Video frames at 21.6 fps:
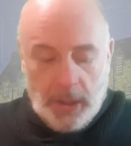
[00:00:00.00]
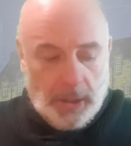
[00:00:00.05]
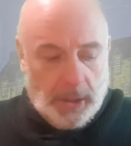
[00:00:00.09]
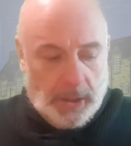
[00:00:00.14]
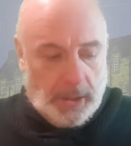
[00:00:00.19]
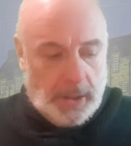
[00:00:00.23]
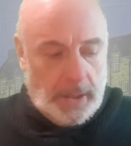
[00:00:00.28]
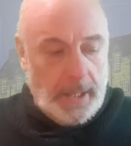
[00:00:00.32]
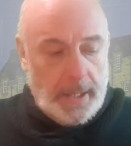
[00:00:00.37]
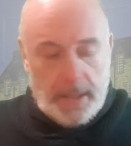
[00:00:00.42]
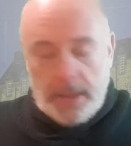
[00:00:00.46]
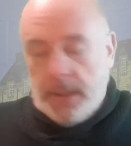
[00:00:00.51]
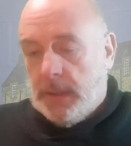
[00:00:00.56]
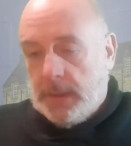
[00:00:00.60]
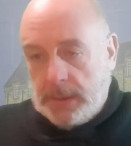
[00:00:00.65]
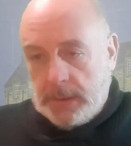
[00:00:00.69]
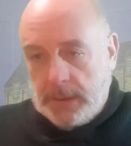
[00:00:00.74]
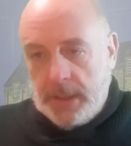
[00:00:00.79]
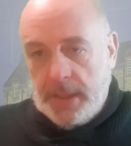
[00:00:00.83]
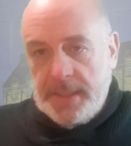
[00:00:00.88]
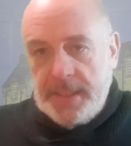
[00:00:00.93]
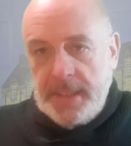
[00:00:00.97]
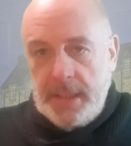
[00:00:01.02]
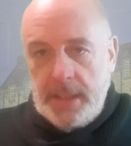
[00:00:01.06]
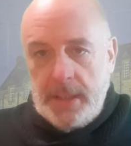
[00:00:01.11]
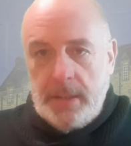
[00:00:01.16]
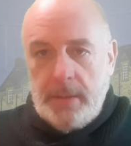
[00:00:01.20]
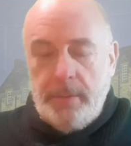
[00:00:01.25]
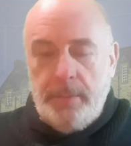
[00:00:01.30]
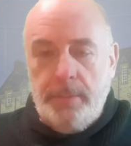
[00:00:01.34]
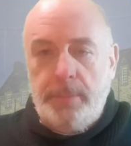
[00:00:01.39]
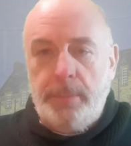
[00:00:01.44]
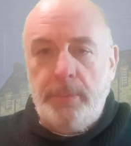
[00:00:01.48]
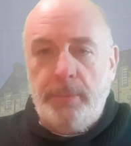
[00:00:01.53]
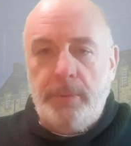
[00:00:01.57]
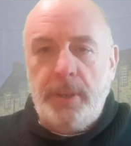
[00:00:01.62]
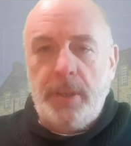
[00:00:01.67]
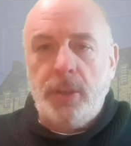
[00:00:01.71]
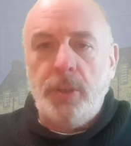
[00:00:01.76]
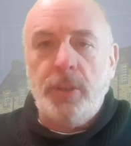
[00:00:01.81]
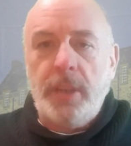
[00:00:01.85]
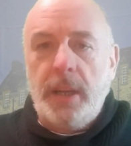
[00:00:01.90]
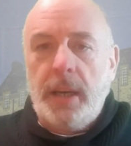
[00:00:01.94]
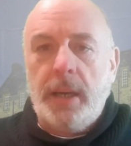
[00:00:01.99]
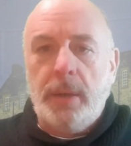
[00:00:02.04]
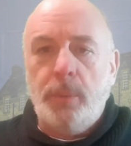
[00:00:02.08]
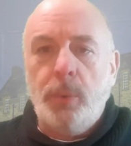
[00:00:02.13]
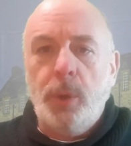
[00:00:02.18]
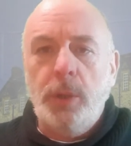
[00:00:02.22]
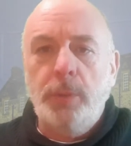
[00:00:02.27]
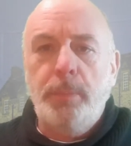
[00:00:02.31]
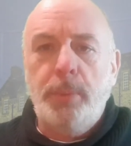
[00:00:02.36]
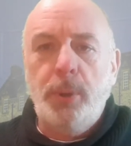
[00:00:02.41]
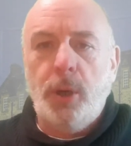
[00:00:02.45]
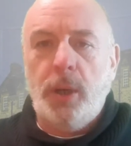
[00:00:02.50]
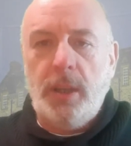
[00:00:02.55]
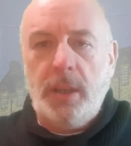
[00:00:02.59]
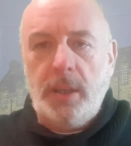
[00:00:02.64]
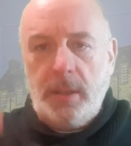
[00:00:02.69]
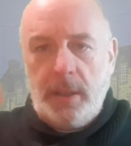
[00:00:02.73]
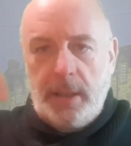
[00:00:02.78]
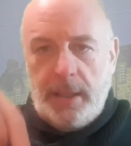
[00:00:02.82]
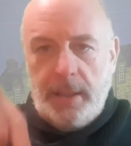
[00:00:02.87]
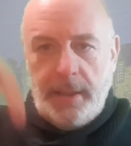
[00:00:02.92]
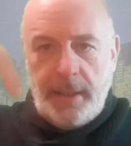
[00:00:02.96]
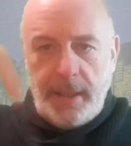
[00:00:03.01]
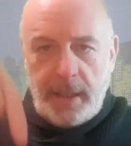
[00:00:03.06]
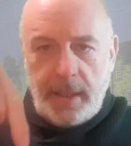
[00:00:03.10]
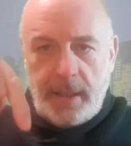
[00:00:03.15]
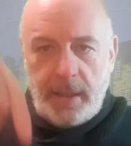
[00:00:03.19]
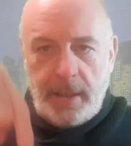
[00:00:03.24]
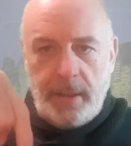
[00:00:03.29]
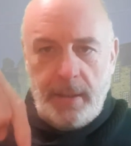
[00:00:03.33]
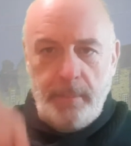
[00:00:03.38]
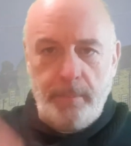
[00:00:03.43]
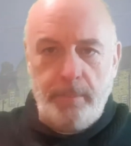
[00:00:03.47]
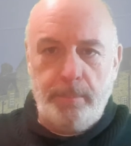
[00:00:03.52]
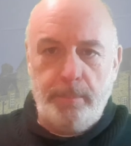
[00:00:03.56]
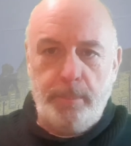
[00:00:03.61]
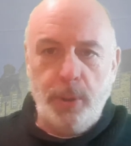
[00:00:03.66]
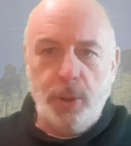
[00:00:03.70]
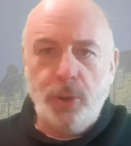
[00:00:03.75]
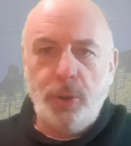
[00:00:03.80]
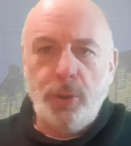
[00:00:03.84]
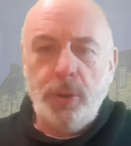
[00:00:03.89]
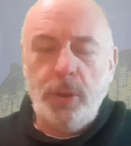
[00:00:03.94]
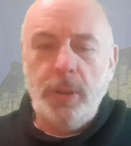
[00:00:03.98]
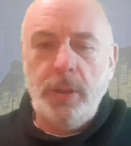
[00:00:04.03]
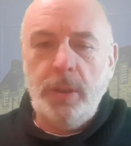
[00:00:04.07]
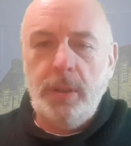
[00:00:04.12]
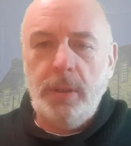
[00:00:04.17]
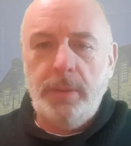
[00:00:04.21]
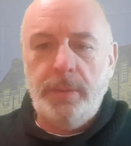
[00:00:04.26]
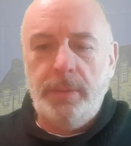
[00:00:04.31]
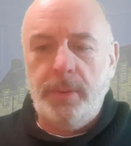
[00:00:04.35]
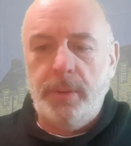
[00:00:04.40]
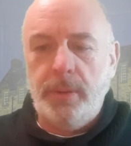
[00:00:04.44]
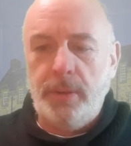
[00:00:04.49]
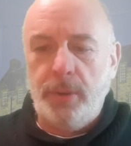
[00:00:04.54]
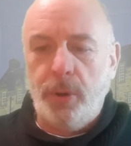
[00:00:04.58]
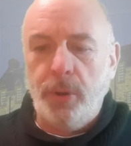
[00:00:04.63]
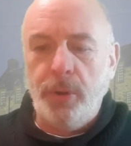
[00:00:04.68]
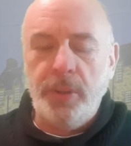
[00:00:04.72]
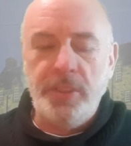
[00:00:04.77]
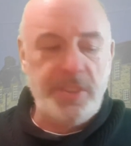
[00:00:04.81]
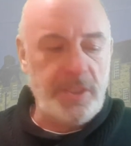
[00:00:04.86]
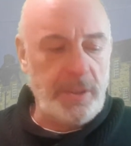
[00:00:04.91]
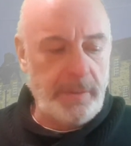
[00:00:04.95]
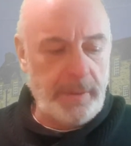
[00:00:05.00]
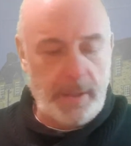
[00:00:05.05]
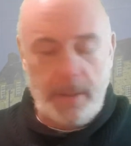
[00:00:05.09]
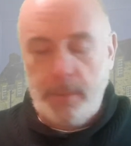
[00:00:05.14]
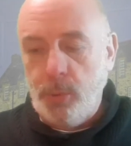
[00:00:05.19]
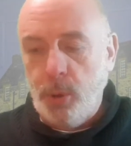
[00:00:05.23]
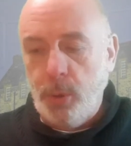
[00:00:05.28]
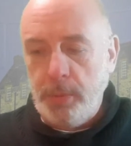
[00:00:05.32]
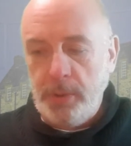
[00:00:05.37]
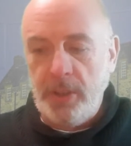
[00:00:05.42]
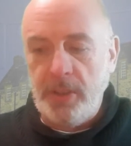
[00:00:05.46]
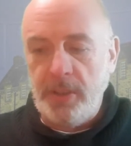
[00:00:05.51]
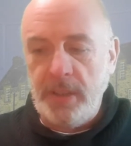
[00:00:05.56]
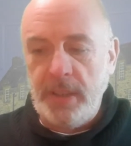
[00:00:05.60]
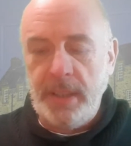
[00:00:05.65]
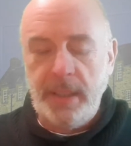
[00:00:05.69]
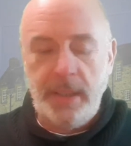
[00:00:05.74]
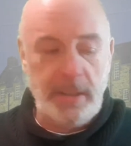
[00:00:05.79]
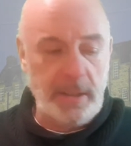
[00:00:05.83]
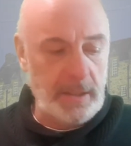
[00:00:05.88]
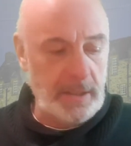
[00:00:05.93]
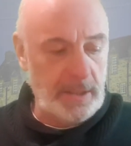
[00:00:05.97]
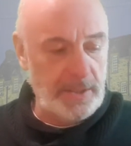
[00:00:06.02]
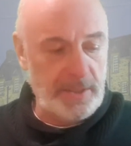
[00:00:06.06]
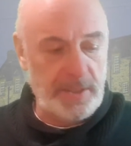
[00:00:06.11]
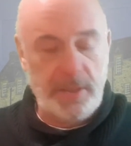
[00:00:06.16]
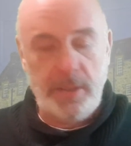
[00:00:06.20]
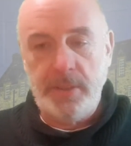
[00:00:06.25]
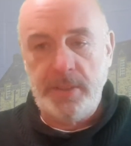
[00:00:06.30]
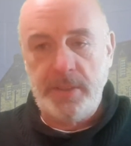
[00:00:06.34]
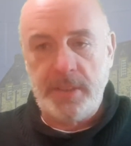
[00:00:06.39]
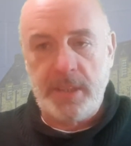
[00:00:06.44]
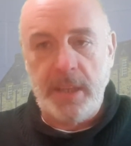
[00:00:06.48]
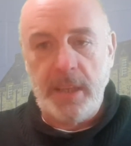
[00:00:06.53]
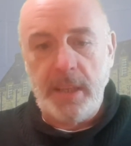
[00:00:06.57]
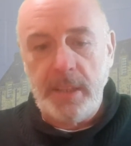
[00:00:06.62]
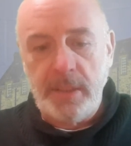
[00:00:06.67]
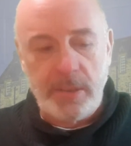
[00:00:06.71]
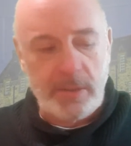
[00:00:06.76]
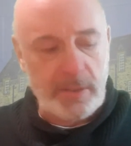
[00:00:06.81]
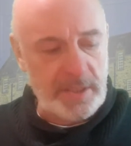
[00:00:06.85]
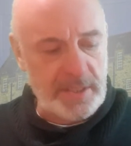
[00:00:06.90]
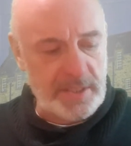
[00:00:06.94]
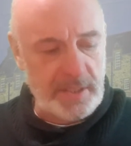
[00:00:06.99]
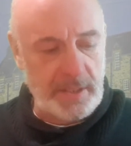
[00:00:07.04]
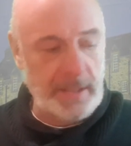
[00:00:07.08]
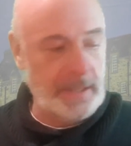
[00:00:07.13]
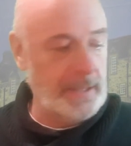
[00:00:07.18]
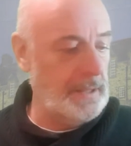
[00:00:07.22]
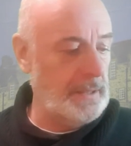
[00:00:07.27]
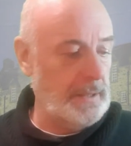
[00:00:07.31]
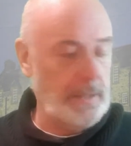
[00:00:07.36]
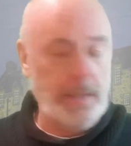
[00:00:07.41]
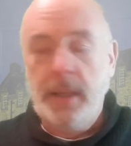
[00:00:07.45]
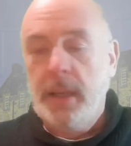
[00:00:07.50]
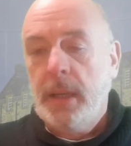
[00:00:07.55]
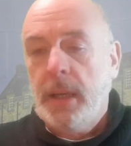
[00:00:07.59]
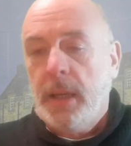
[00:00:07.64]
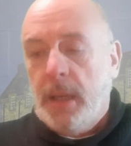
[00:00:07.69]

yeah, I say they're very good. I will put a link below for all the stuff that I'm opening today in case you get interested in it.